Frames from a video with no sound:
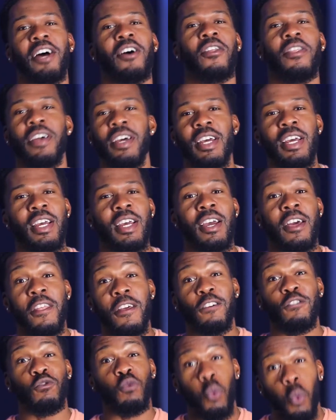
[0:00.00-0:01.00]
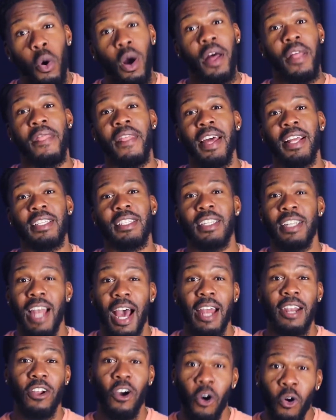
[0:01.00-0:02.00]
health, there's one that's
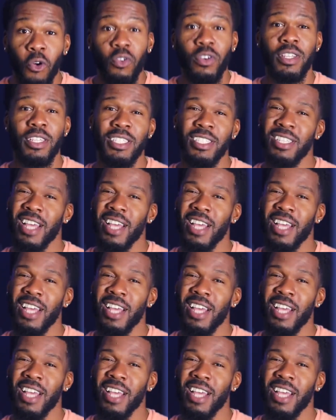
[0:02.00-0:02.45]
not only